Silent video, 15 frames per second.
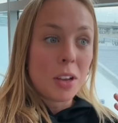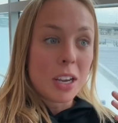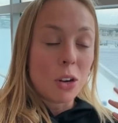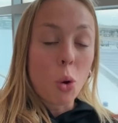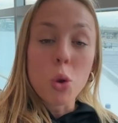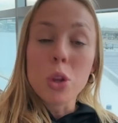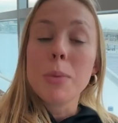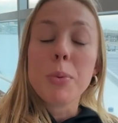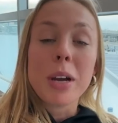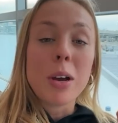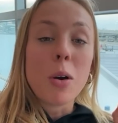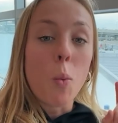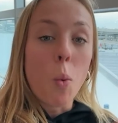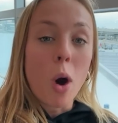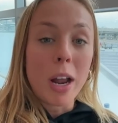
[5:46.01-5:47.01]
can only bring
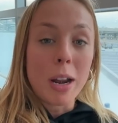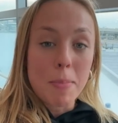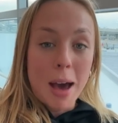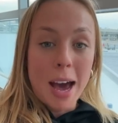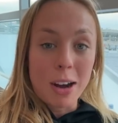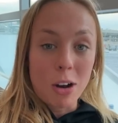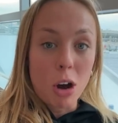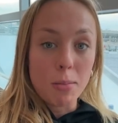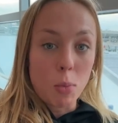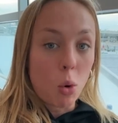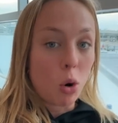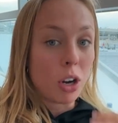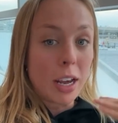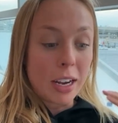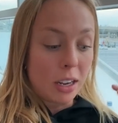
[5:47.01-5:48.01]
one bag on
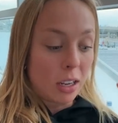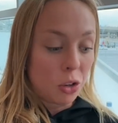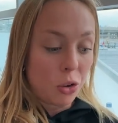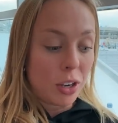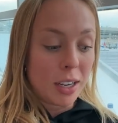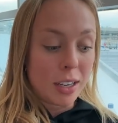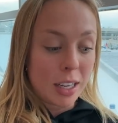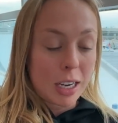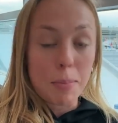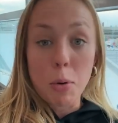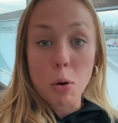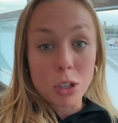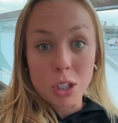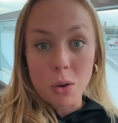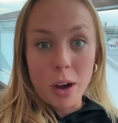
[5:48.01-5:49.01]
board, including like a
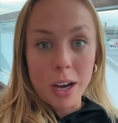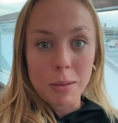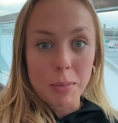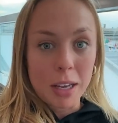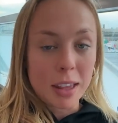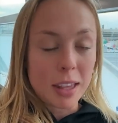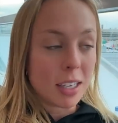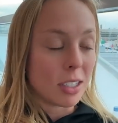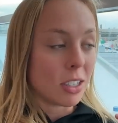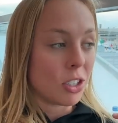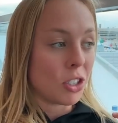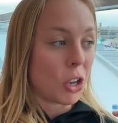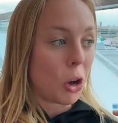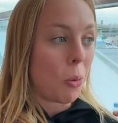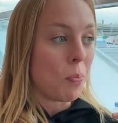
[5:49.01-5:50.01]
personal item like this.
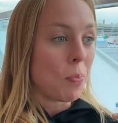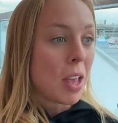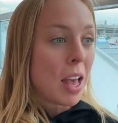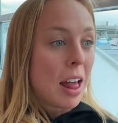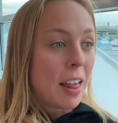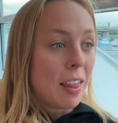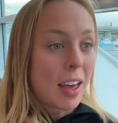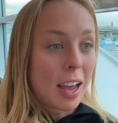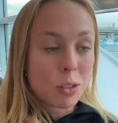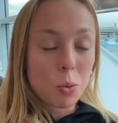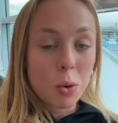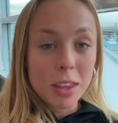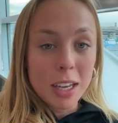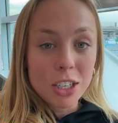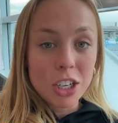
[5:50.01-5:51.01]
So that's one
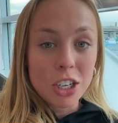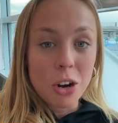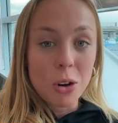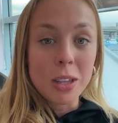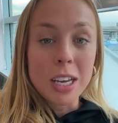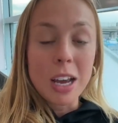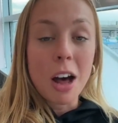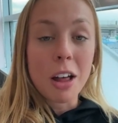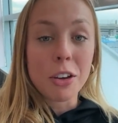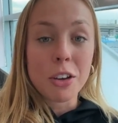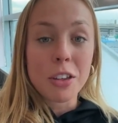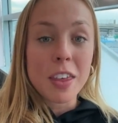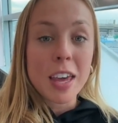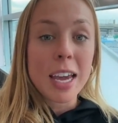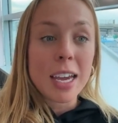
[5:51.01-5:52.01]
thing to know. The other
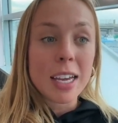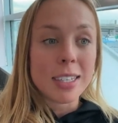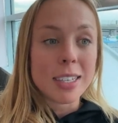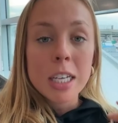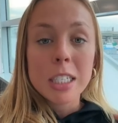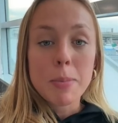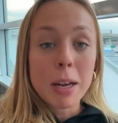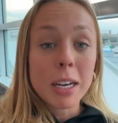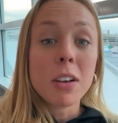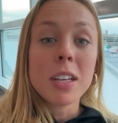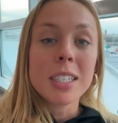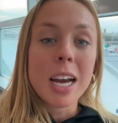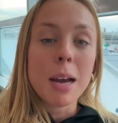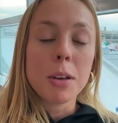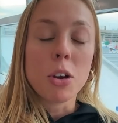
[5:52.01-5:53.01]
thing is that depending on the
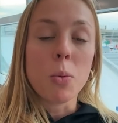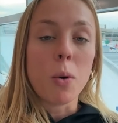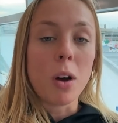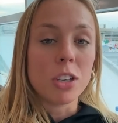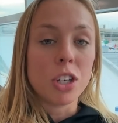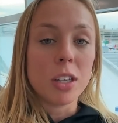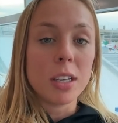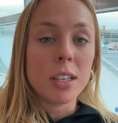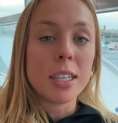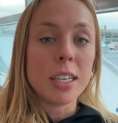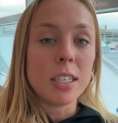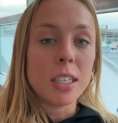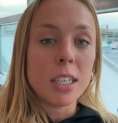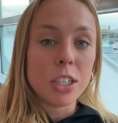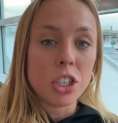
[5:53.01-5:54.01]
time that you're watching this,
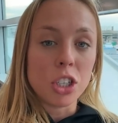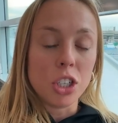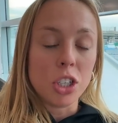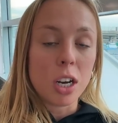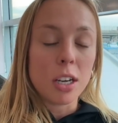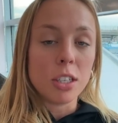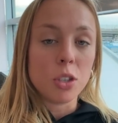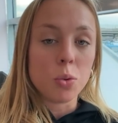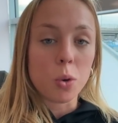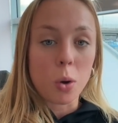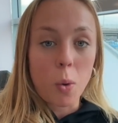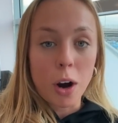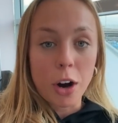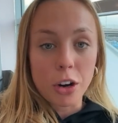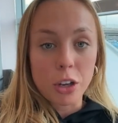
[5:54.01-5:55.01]
Indonesia does
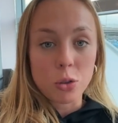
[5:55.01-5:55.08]
require you